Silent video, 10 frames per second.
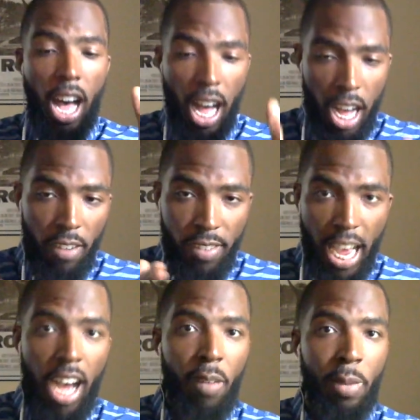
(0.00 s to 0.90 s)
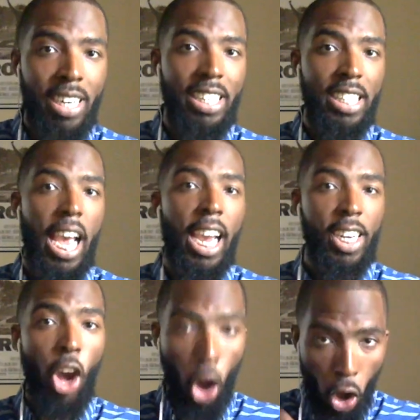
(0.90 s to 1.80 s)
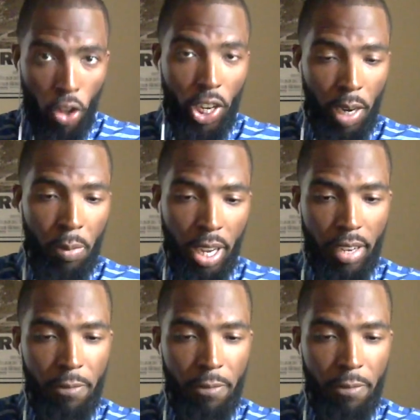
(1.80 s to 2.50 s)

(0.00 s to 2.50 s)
of Dow being attacked on the airplane.